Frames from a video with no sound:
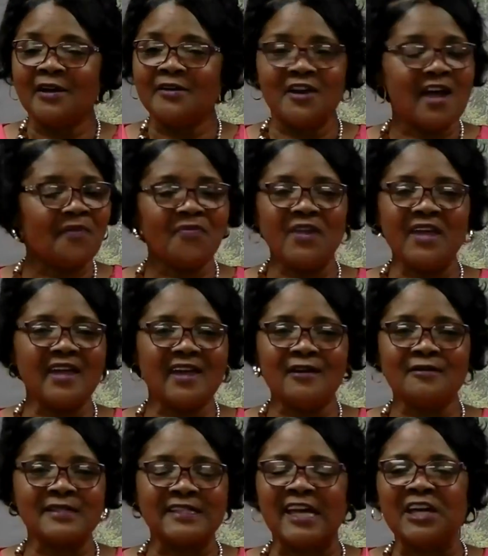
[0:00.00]
Nothing
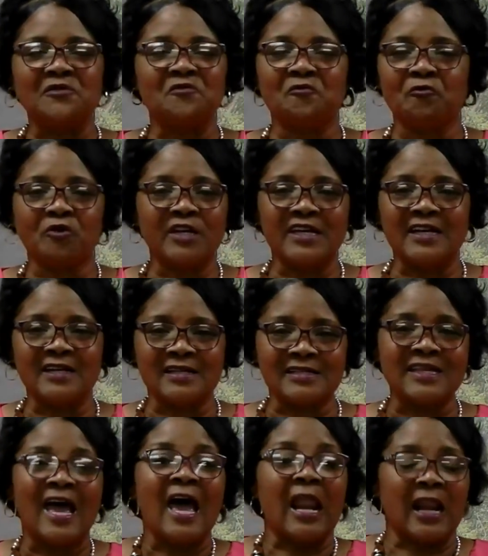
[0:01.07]
else can free
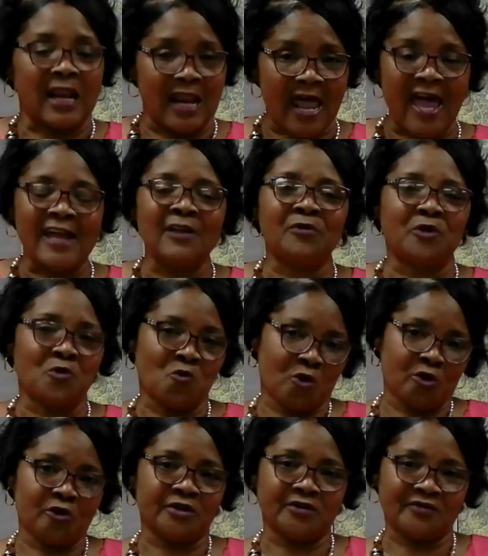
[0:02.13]
us like the
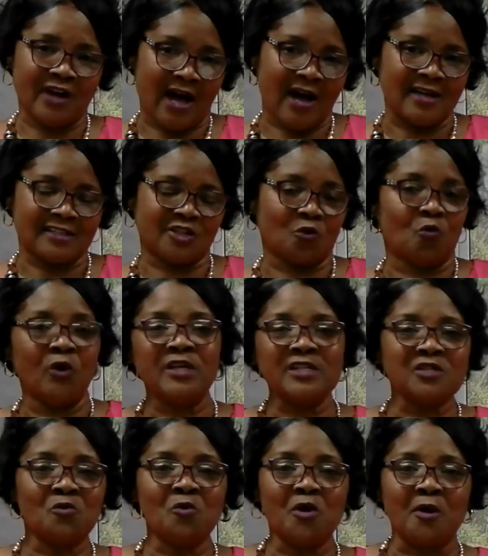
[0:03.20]
word of God. So we
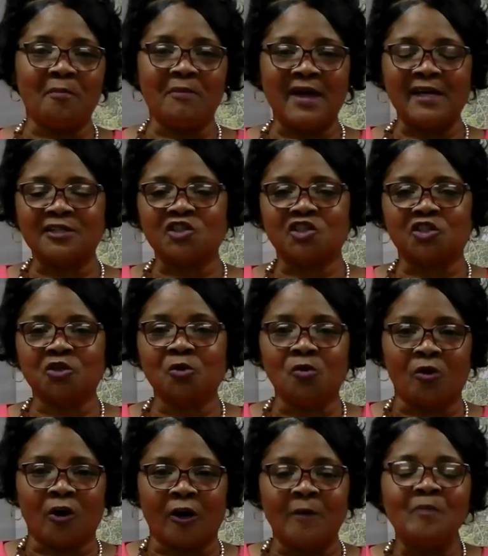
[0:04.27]
just want to make
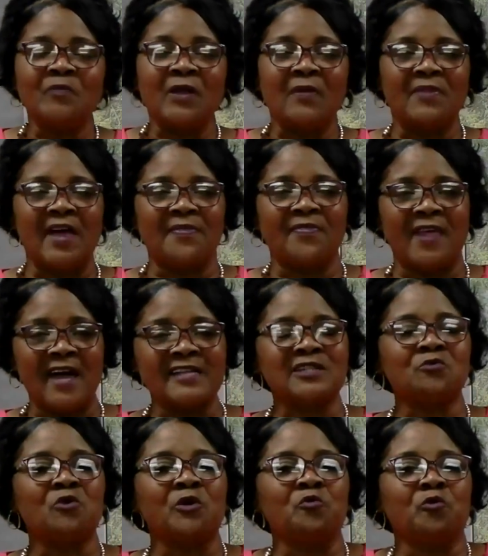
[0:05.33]
sure that
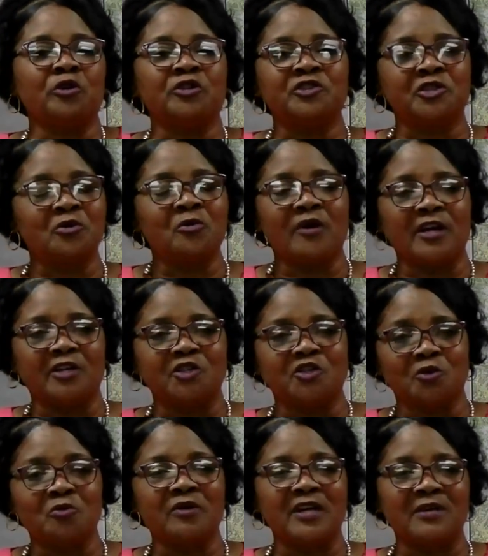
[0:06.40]
that's what we're doing
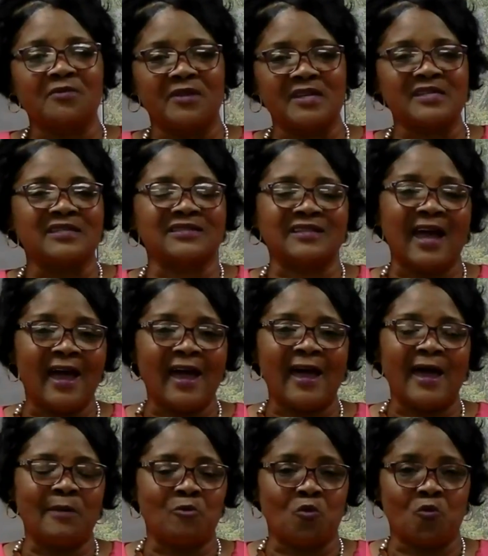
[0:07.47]
during this
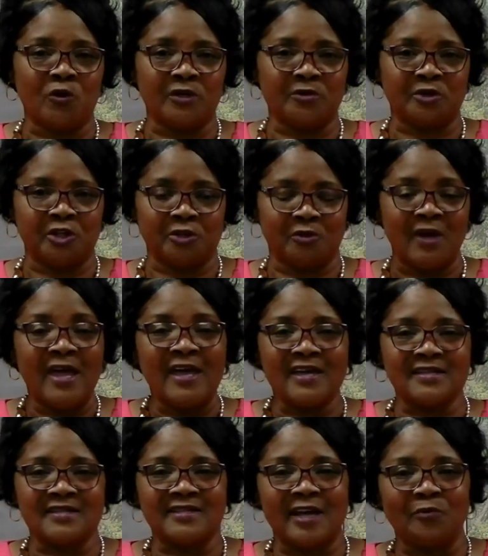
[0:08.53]
time with you
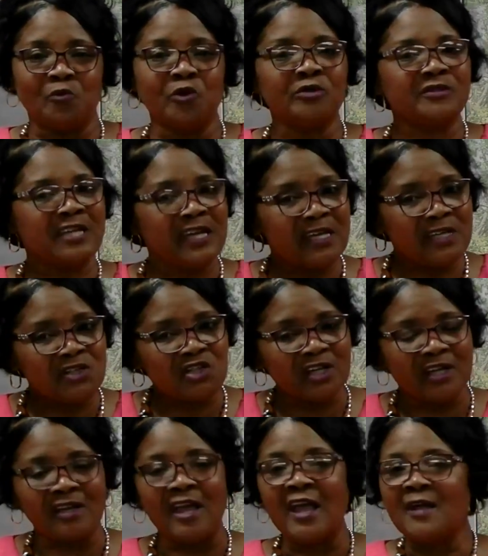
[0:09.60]
is that we're
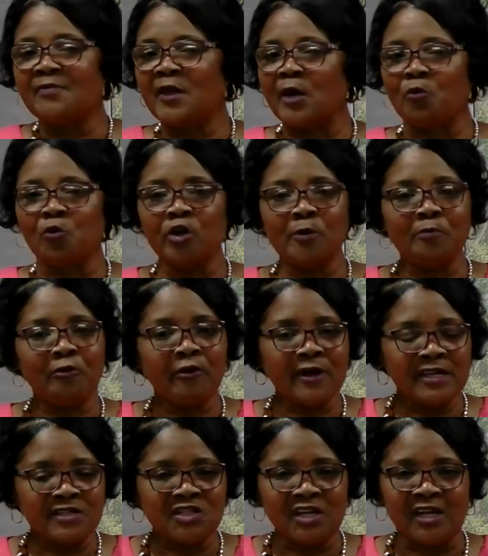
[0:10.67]
teaching, that we're
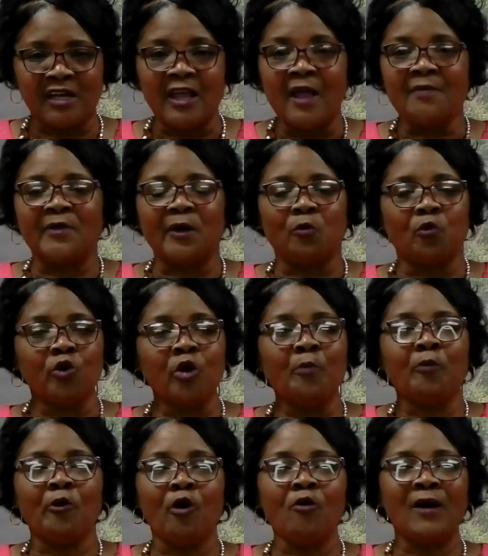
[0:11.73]
preaching, that we're
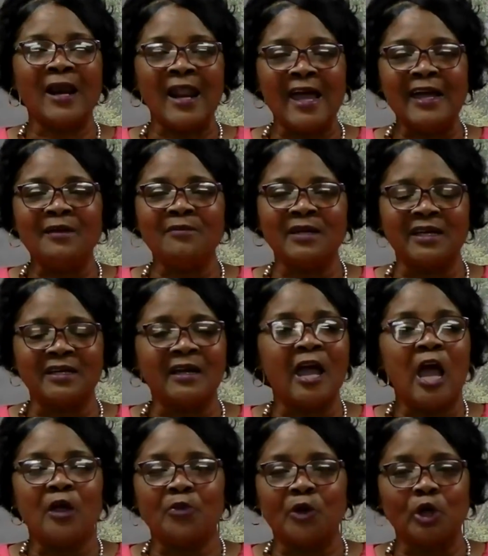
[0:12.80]
proclaiming
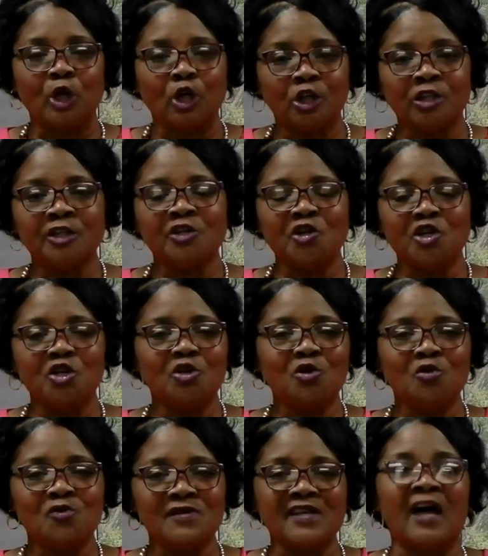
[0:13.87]
the good
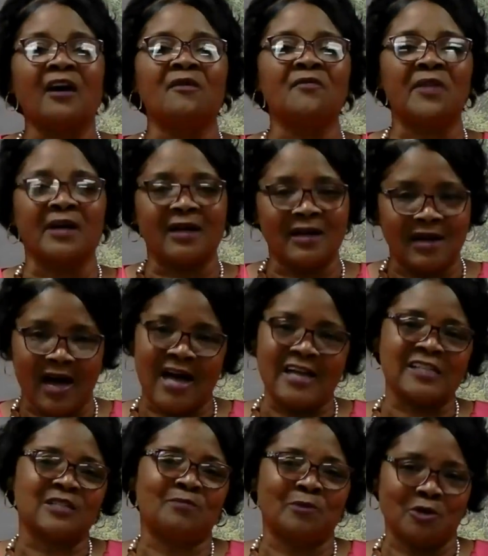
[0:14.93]
news of the
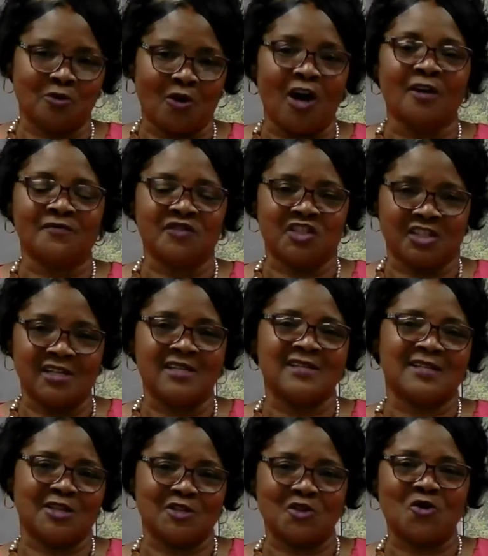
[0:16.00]
gospel of
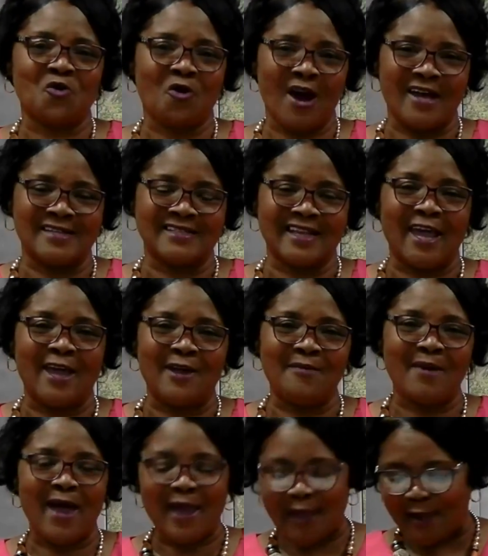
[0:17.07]
Jesus Christ.
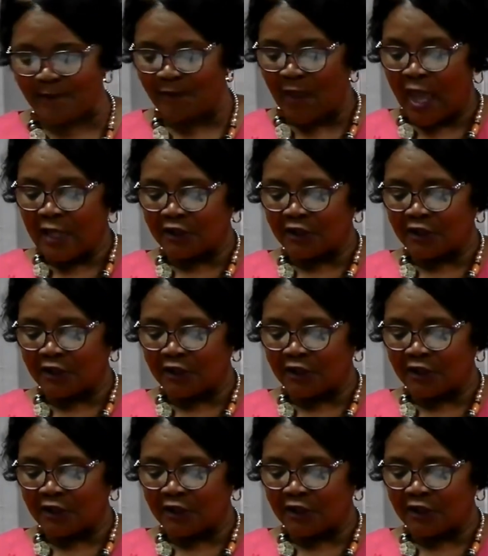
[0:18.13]
Amen.